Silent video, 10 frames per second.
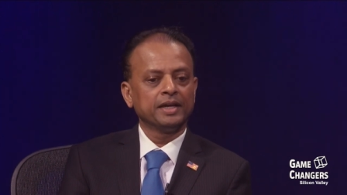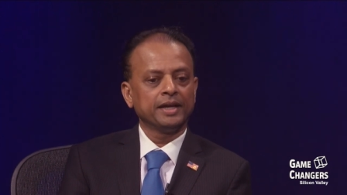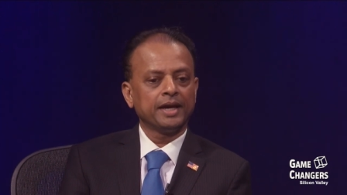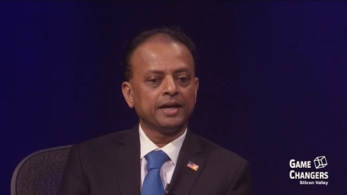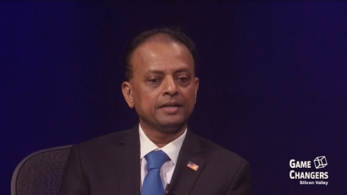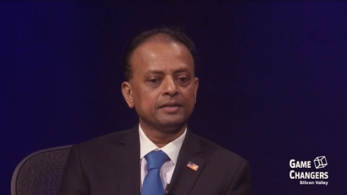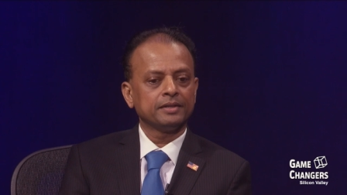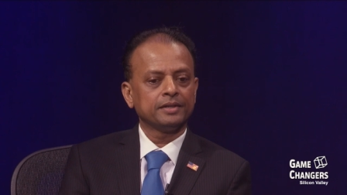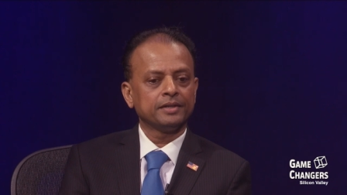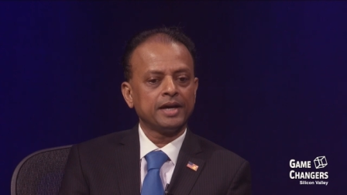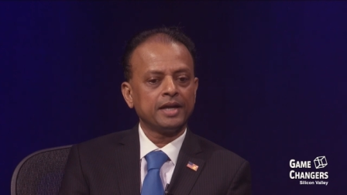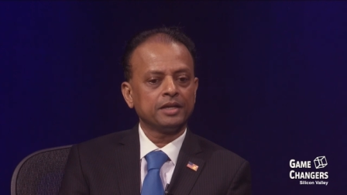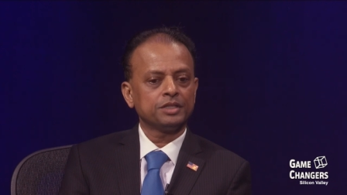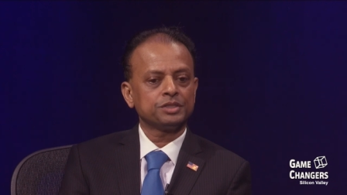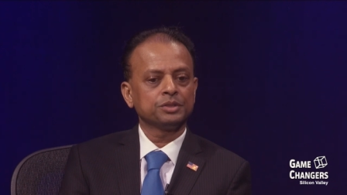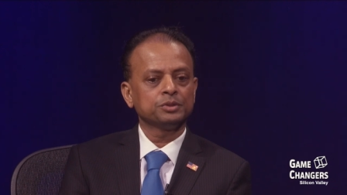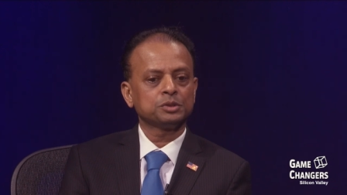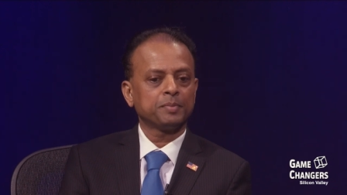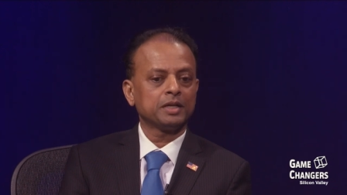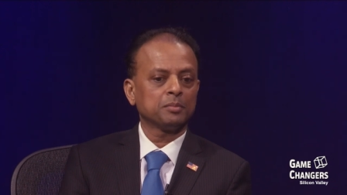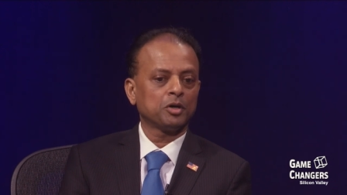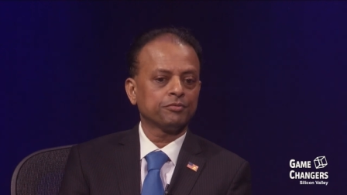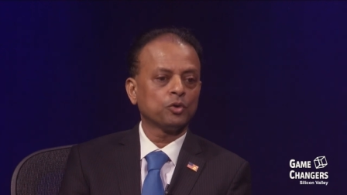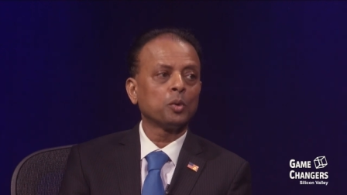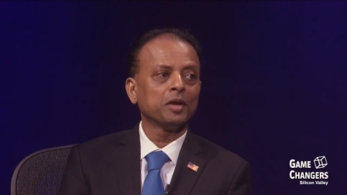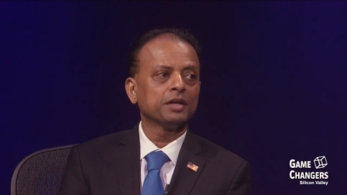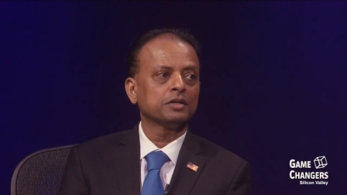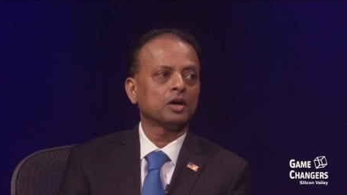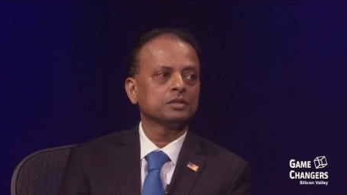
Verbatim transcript: and uh, Eshoo spent about $4 million.